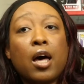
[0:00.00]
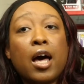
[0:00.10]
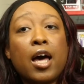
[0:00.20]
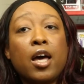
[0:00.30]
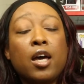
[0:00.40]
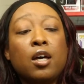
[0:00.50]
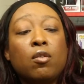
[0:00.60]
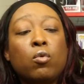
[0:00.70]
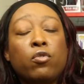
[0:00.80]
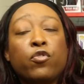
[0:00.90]
I
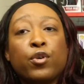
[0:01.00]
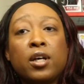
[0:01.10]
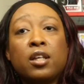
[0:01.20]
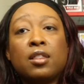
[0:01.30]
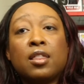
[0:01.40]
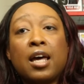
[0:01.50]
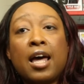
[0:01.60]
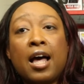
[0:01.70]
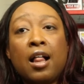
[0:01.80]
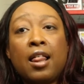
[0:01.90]
will freak the
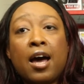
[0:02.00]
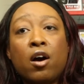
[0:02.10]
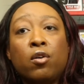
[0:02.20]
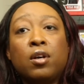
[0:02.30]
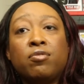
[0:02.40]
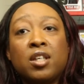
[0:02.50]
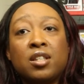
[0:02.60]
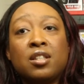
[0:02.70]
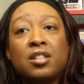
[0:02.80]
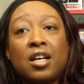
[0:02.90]
hell out if
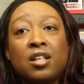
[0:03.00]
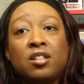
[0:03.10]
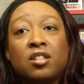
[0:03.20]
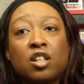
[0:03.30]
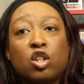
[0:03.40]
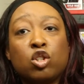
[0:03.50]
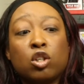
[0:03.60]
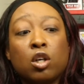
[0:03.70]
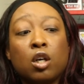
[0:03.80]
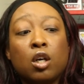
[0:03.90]
this is Teddy's
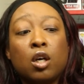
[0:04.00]
signature.